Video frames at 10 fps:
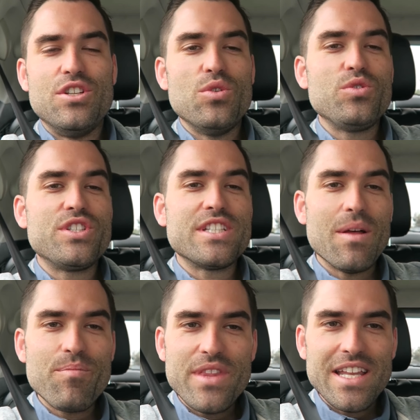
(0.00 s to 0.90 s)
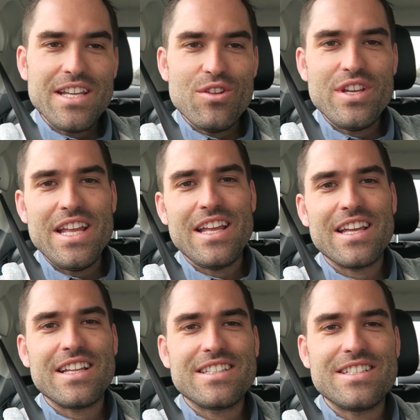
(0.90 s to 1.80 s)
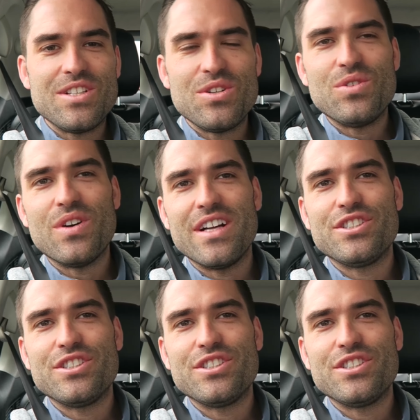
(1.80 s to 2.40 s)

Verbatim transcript: do something unique to